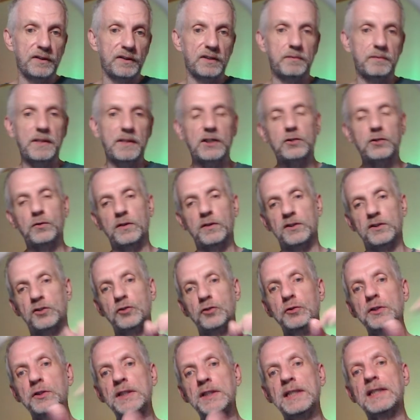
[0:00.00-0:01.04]
this, make sure it's
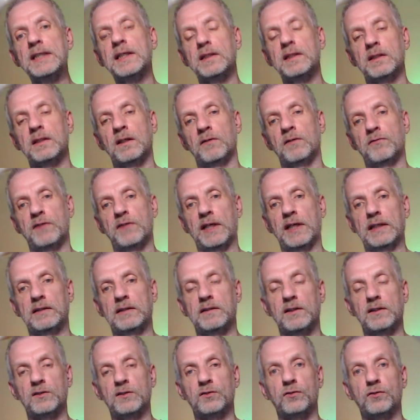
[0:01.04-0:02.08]
unique enough that it
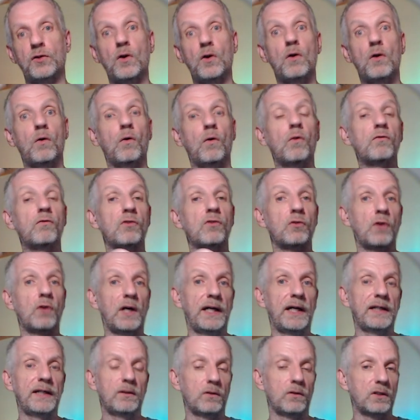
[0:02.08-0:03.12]
doesn't
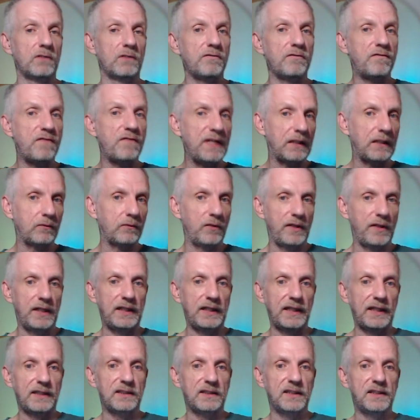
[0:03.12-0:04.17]
override or conflict with
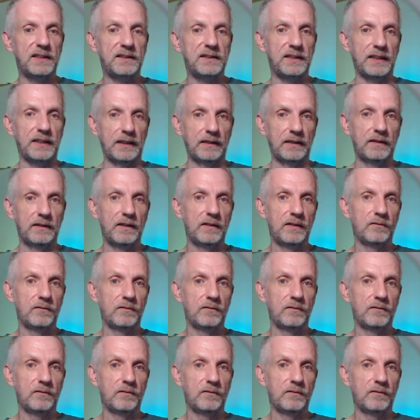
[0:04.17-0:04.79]
any existing